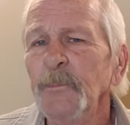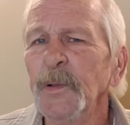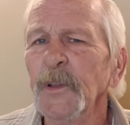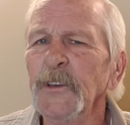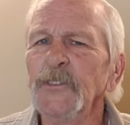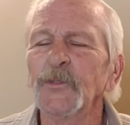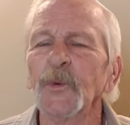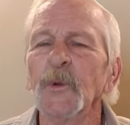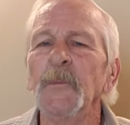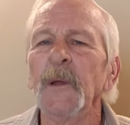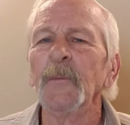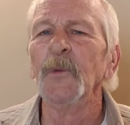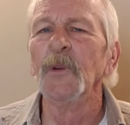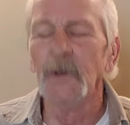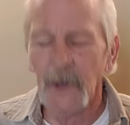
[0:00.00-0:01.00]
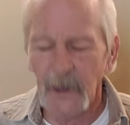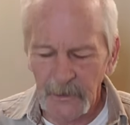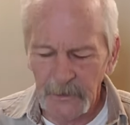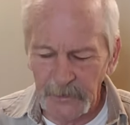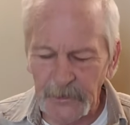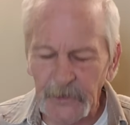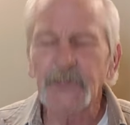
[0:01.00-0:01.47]
Please remember
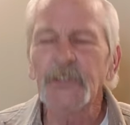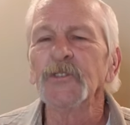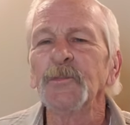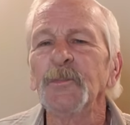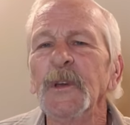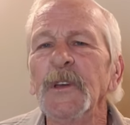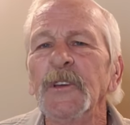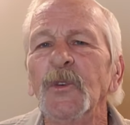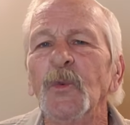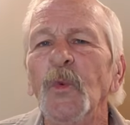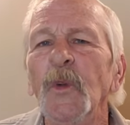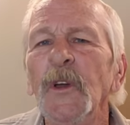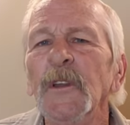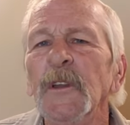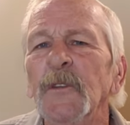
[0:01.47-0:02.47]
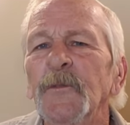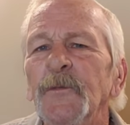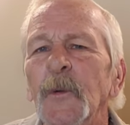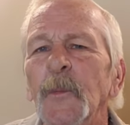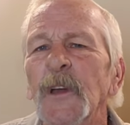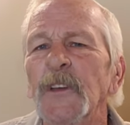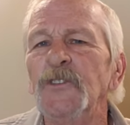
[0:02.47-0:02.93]
that this is being written
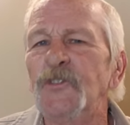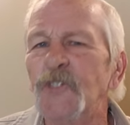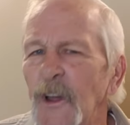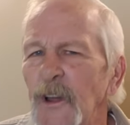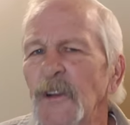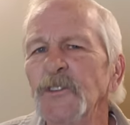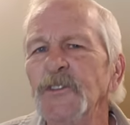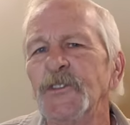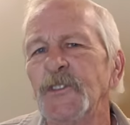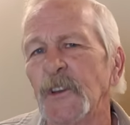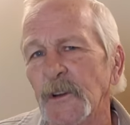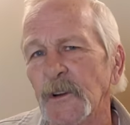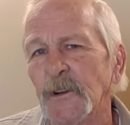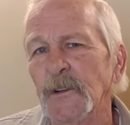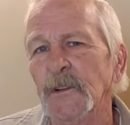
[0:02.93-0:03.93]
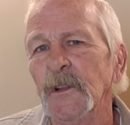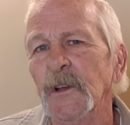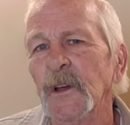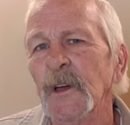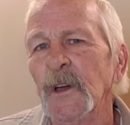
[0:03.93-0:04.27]
from a jail cell